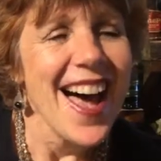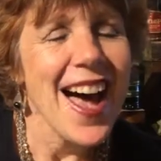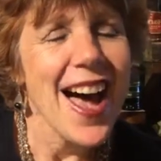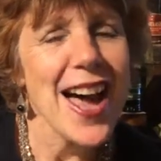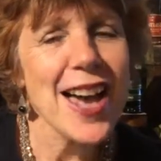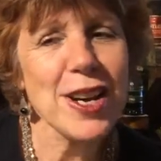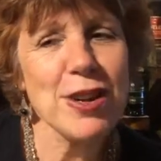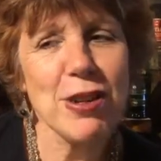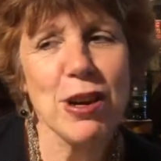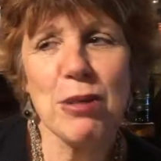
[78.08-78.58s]

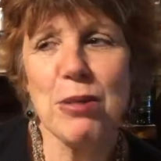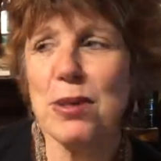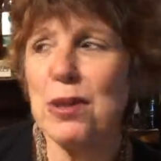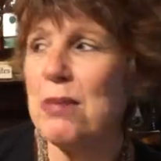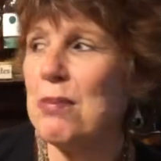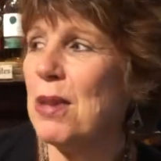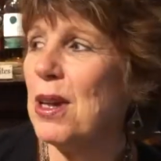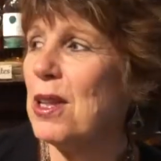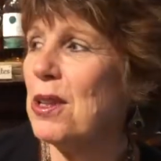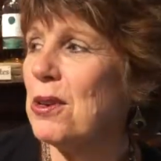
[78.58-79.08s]
I grew up with
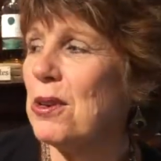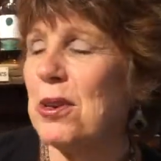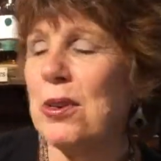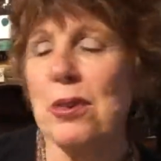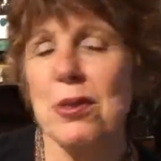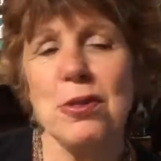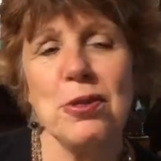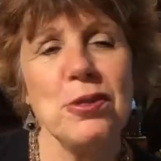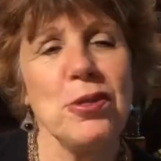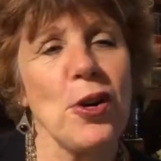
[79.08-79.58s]
a mother
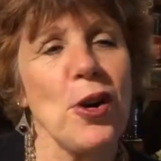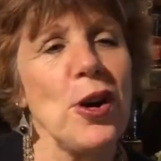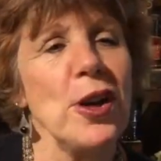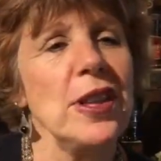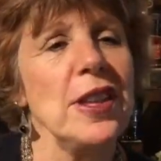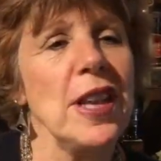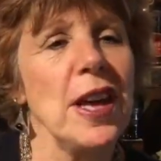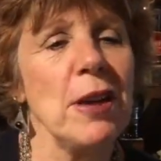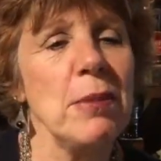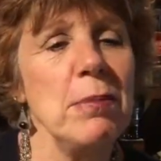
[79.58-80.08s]
who
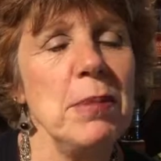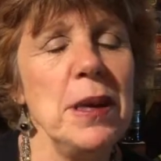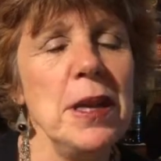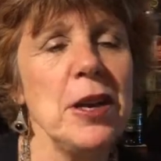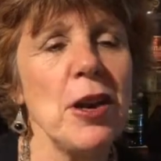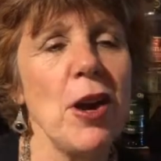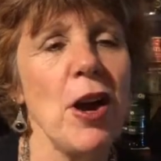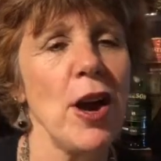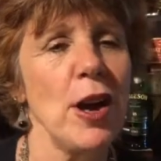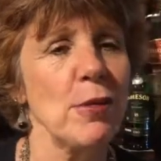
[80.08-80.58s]
thought
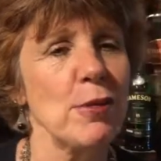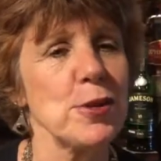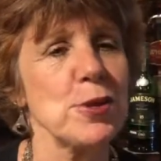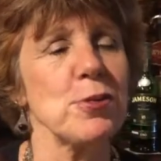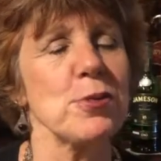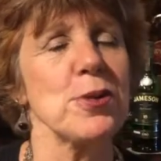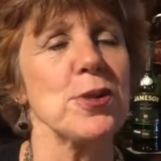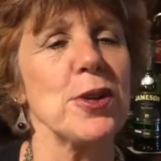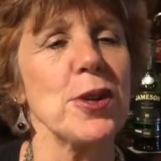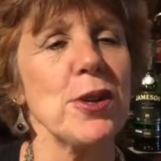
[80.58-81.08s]
being Irish
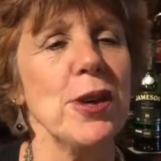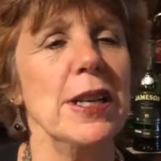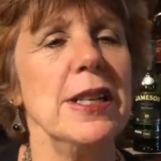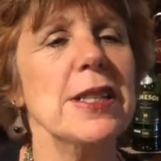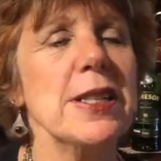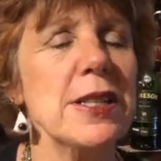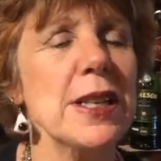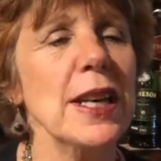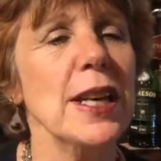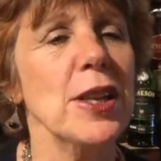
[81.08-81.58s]
was the
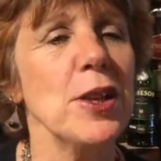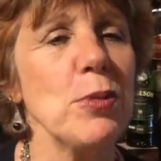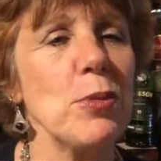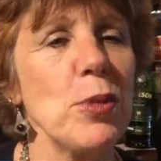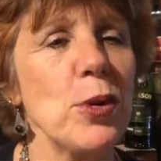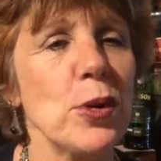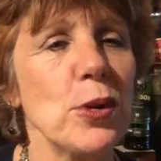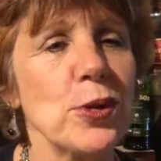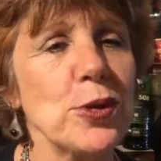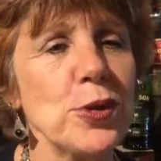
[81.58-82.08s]
greatest thing in the
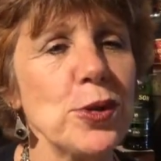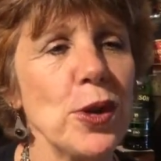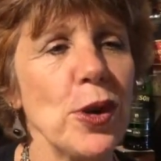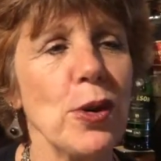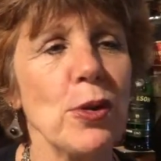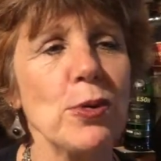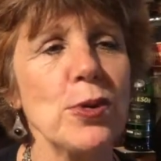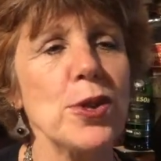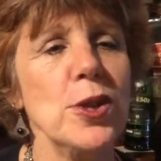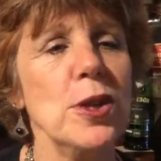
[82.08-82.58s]
world.
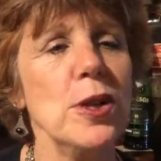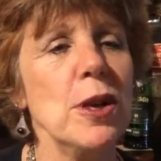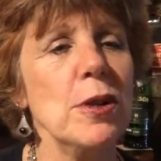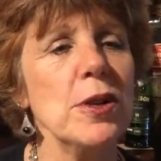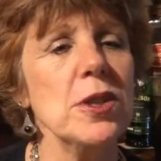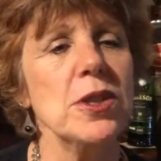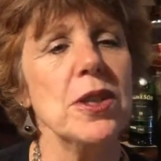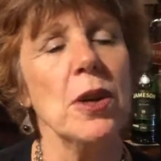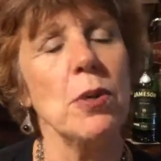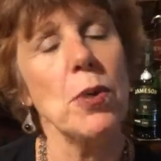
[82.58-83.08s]
So she'd
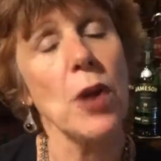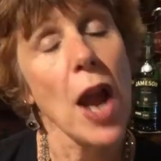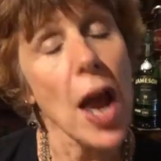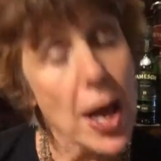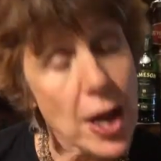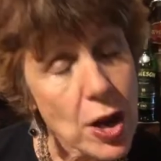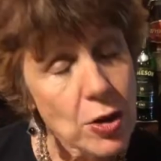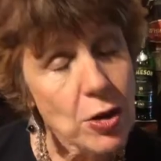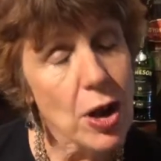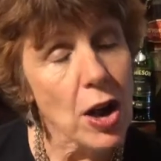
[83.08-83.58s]
always say, when
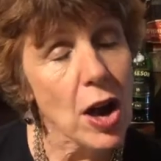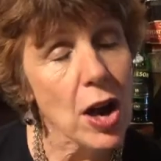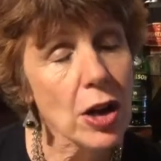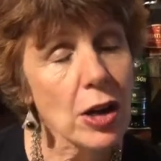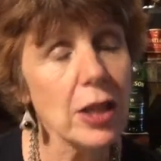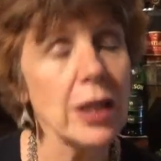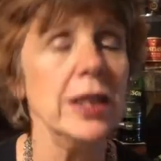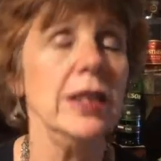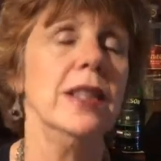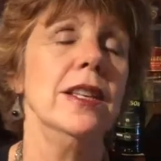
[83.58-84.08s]
I go to
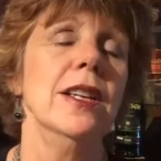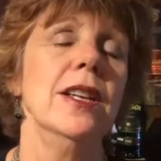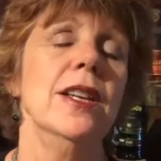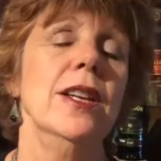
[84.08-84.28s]
Ireland.